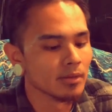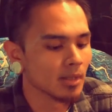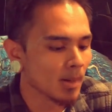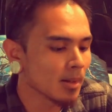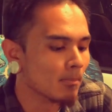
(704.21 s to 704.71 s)

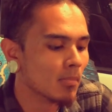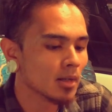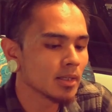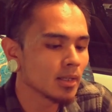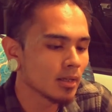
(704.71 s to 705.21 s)
The amount of
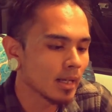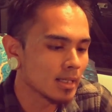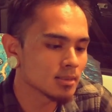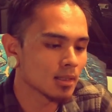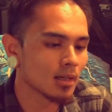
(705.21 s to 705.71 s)
money
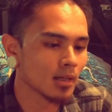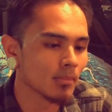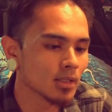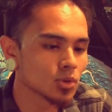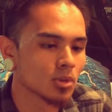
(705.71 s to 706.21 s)
and
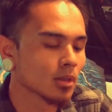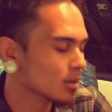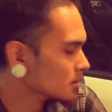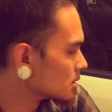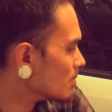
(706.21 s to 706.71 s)
time I
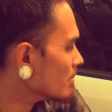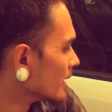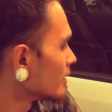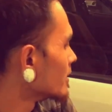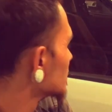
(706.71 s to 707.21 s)
took to
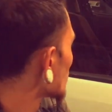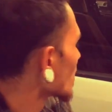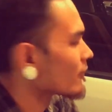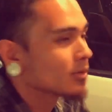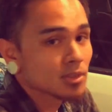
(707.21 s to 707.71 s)
make these
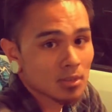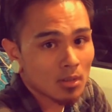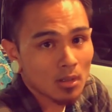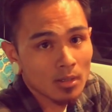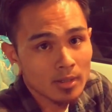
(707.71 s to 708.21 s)
work for this
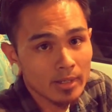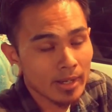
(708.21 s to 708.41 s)
car,